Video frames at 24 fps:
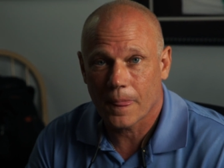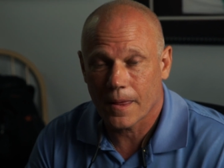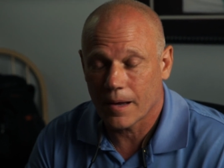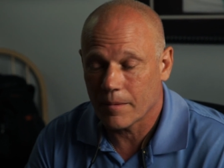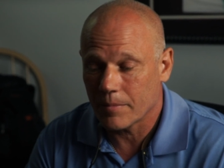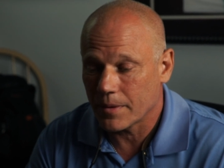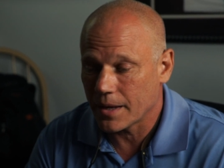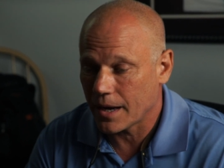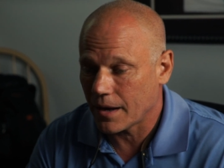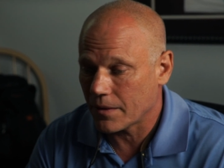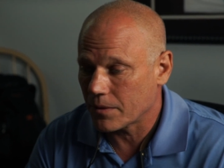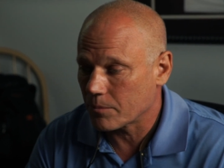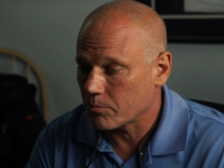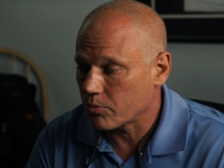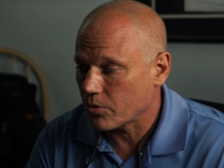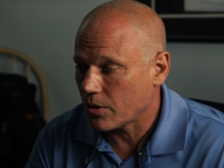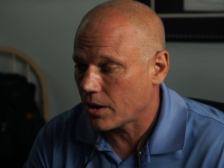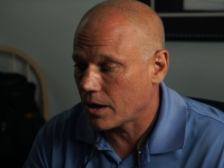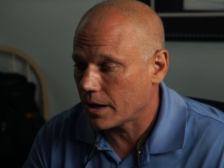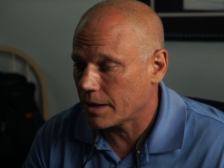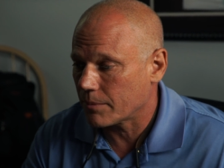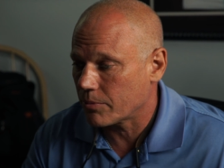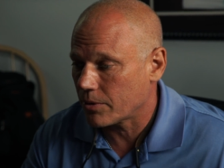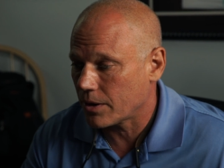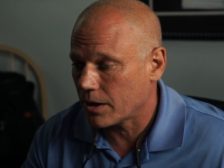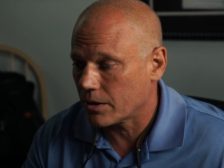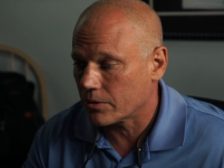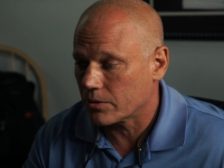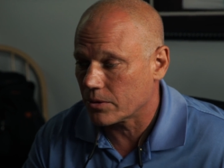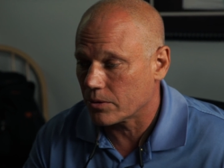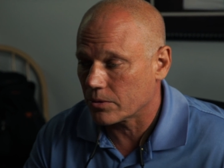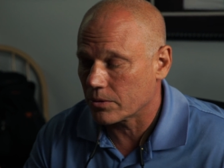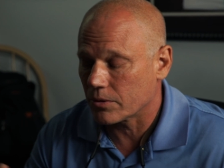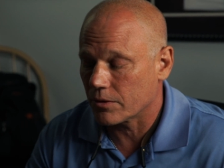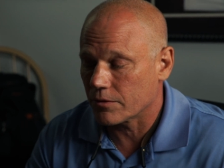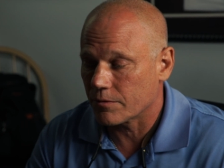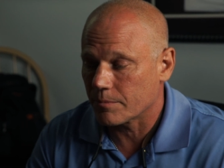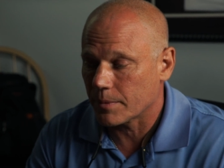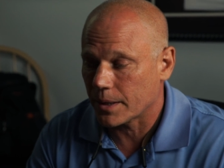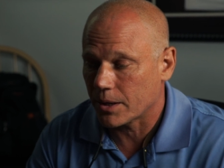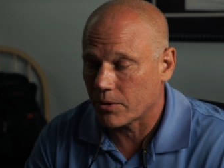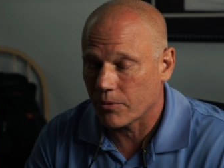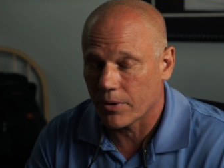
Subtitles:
I'm now the proud owner of my